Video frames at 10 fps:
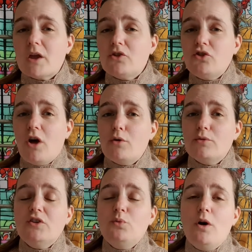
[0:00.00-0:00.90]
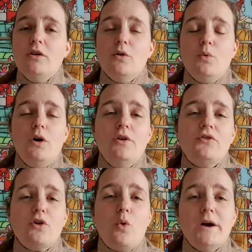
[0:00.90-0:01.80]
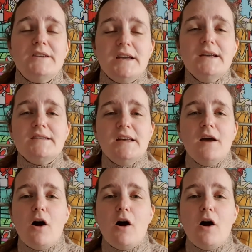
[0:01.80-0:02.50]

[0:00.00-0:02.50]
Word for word: So this one was quite easy.